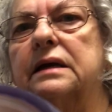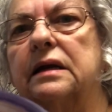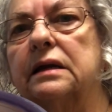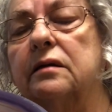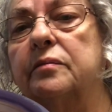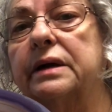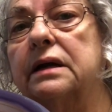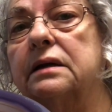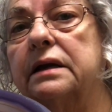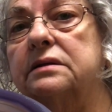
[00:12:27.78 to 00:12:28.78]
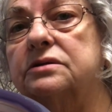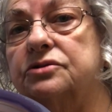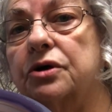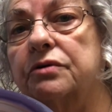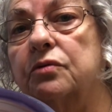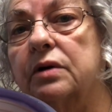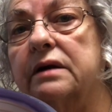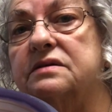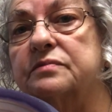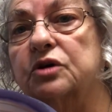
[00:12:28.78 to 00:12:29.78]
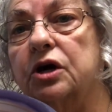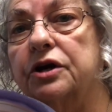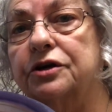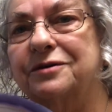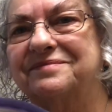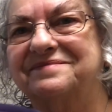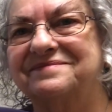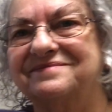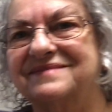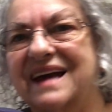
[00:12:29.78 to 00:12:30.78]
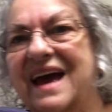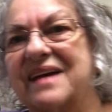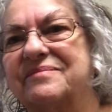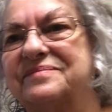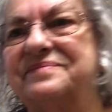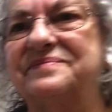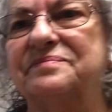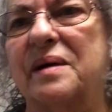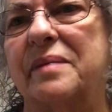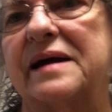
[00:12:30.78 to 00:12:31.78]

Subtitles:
little bit and show you what else I'm going to do. Okay, bye-bye.